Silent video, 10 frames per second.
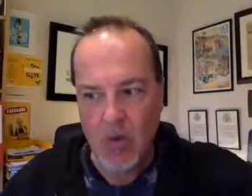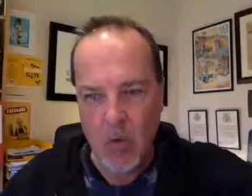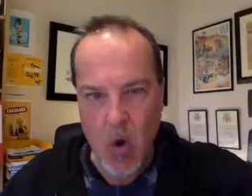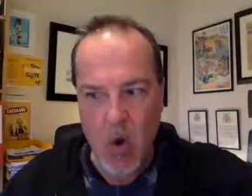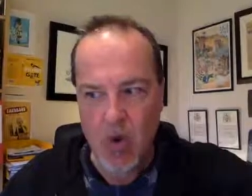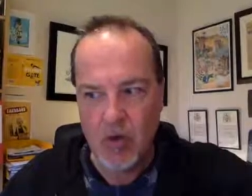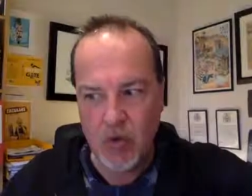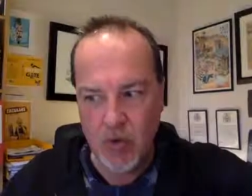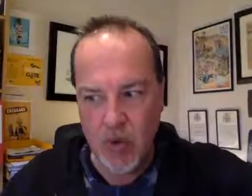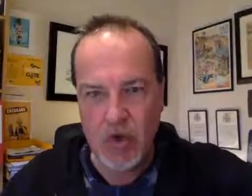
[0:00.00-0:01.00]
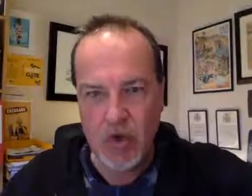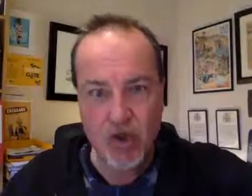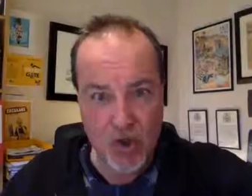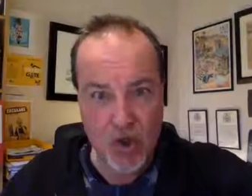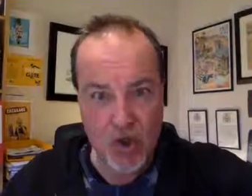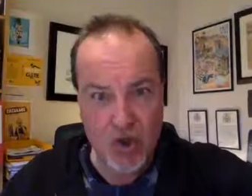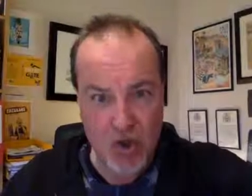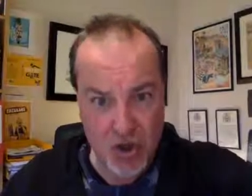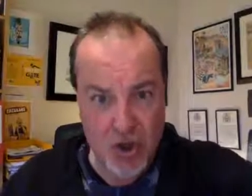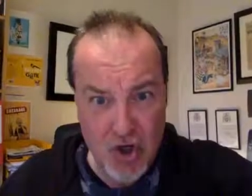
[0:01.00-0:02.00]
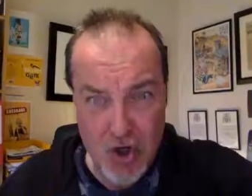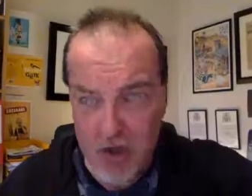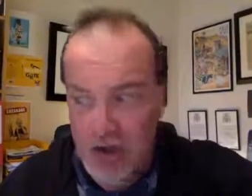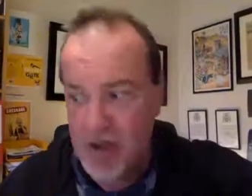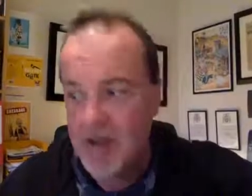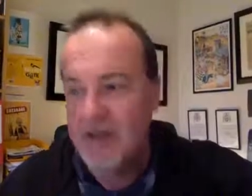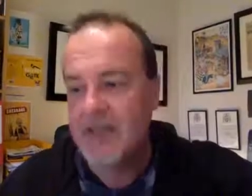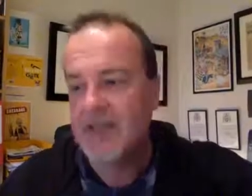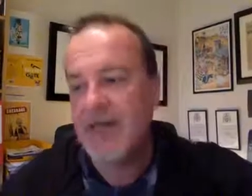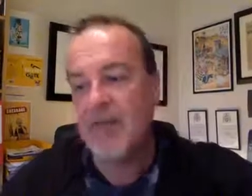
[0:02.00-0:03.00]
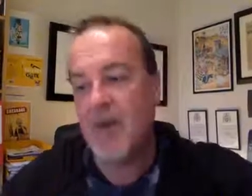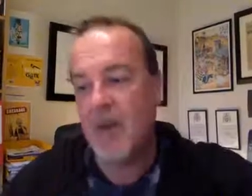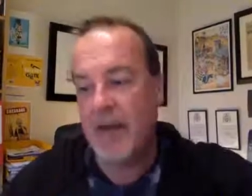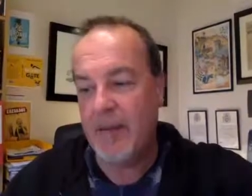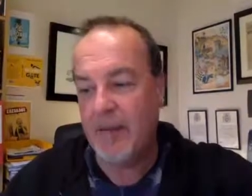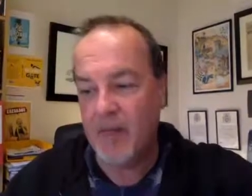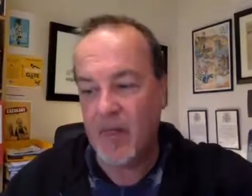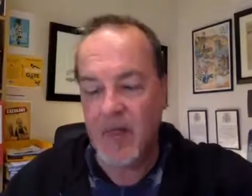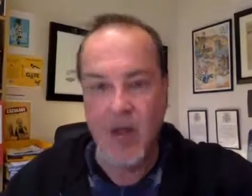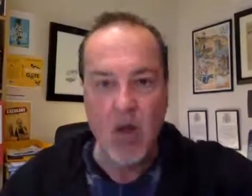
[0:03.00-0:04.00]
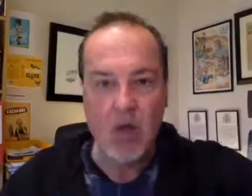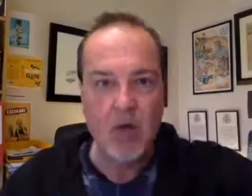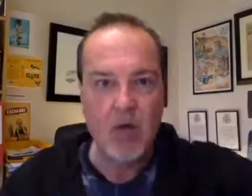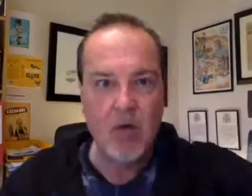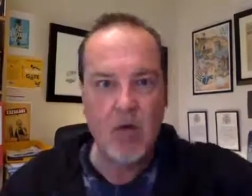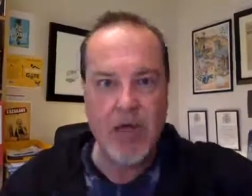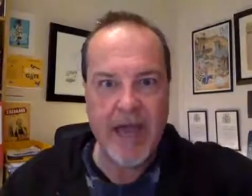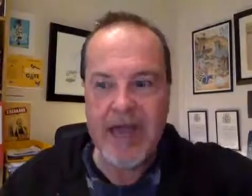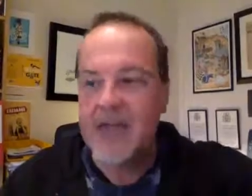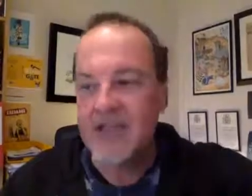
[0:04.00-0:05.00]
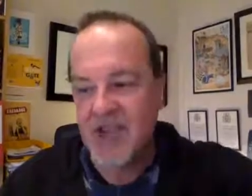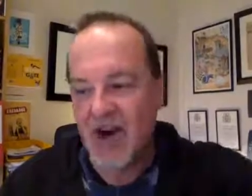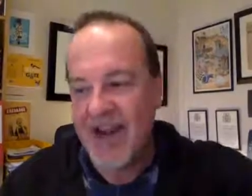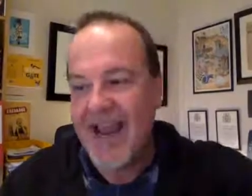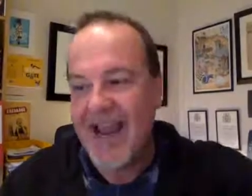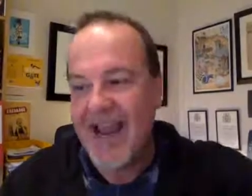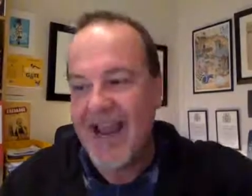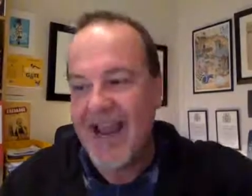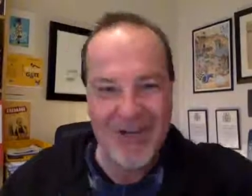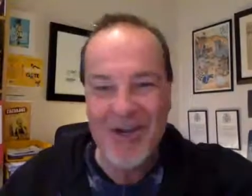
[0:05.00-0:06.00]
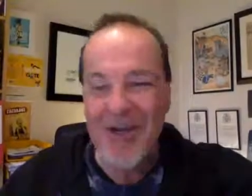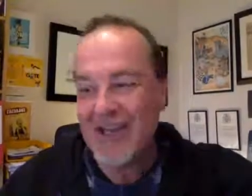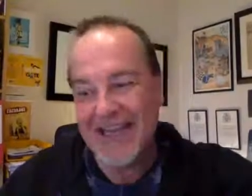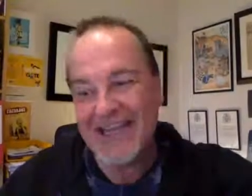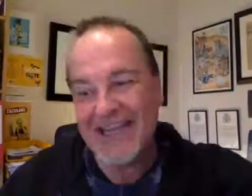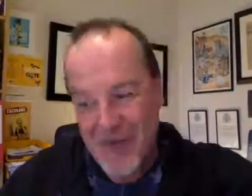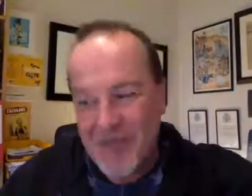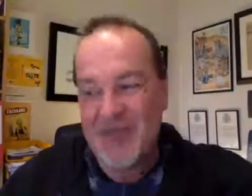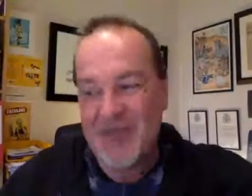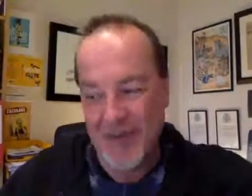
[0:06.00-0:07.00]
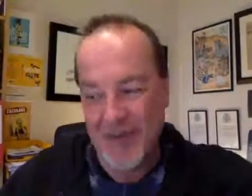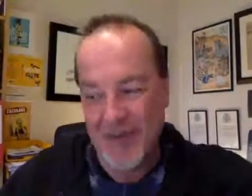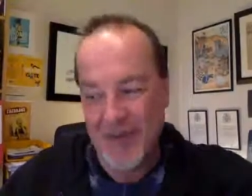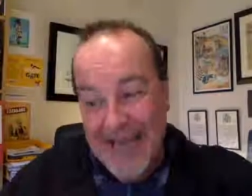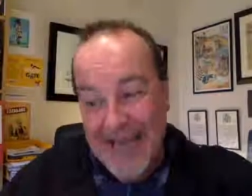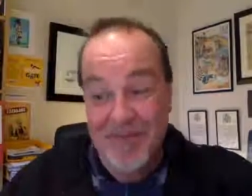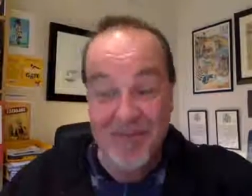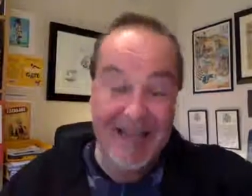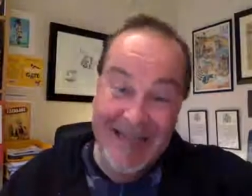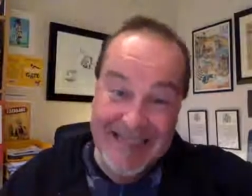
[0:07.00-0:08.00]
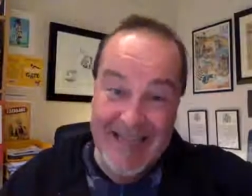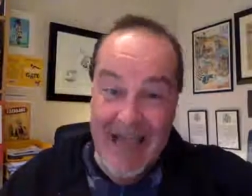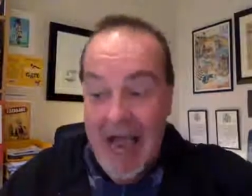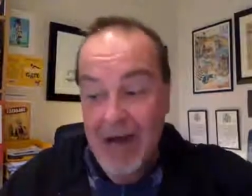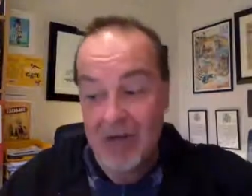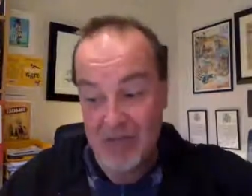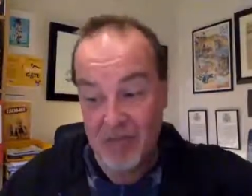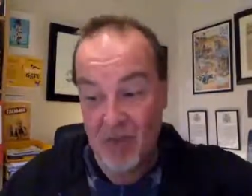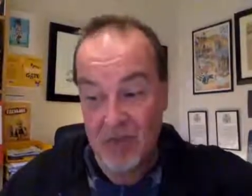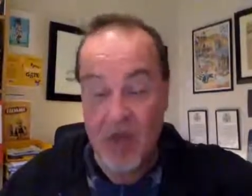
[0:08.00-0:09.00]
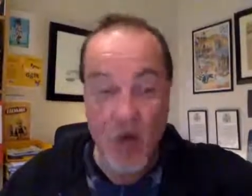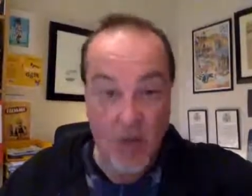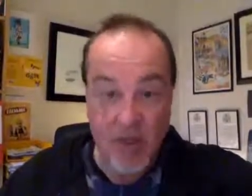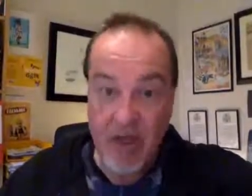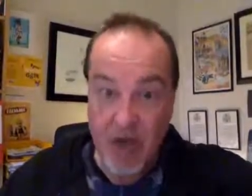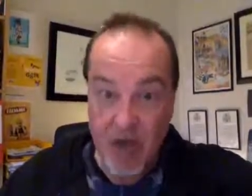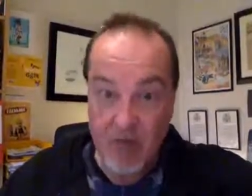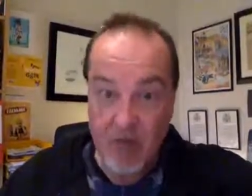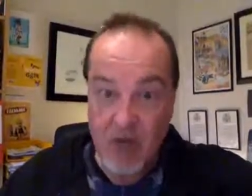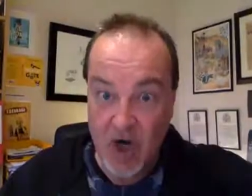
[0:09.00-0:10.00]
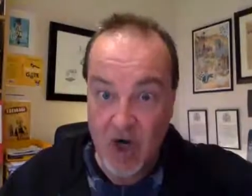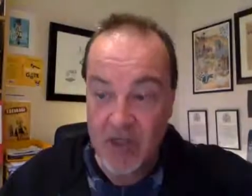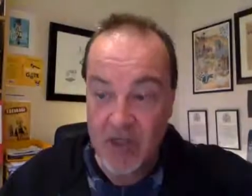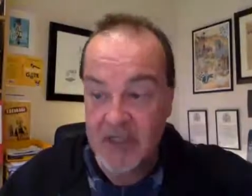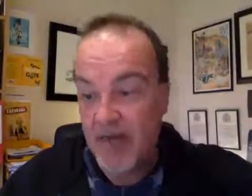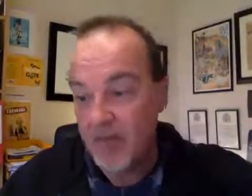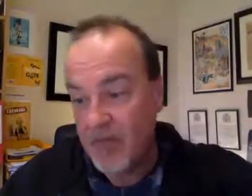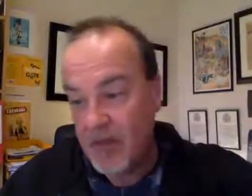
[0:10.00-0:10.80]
Go on, you would, you could, you should, said Mummy. OK, sorry, thank you. Yes, you've persuaded me. Yes, please, I responded with the utmost courtesy.